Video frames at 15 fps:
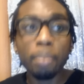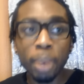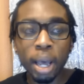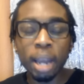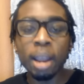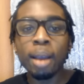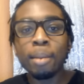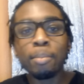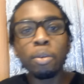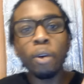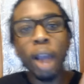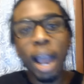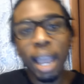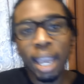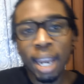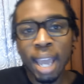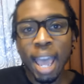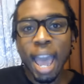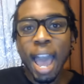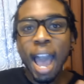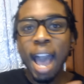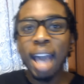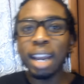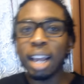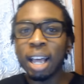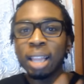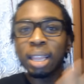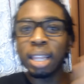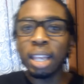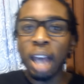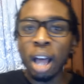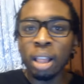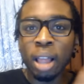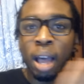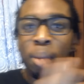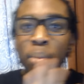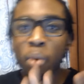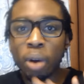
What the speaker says: but Bryan had a lot